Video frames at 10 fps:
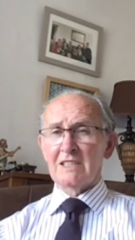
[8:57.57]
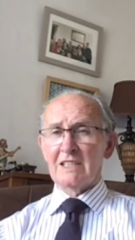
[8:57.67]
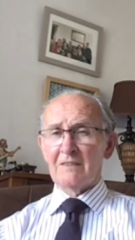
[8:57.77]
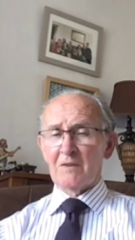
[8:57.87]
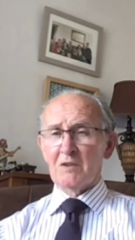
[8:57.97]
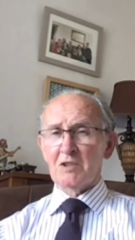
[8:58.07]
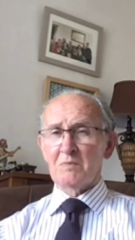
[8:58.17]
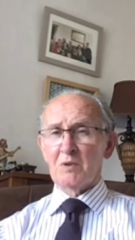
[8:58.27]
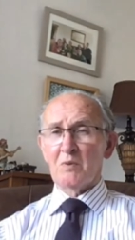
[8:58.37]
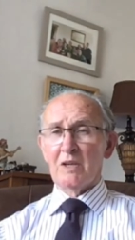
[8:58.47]
difference
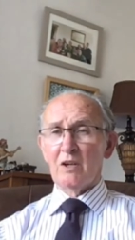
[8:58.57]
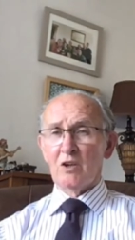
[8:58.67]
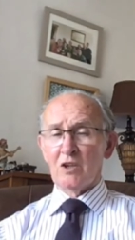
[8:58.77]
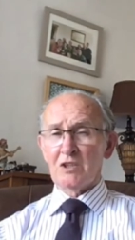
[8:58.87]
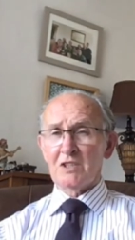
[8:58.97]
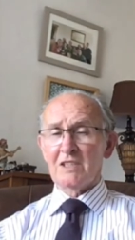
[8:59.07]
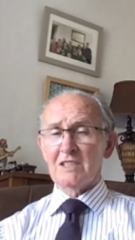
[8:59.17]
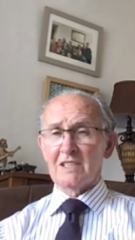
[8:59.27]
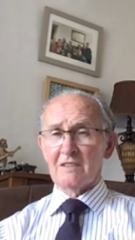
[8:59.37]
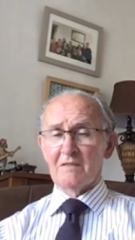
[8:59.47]
between lost and
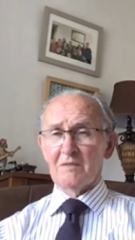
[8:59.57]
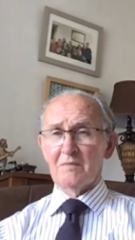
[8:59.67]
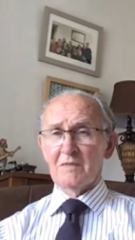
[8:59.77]
saved.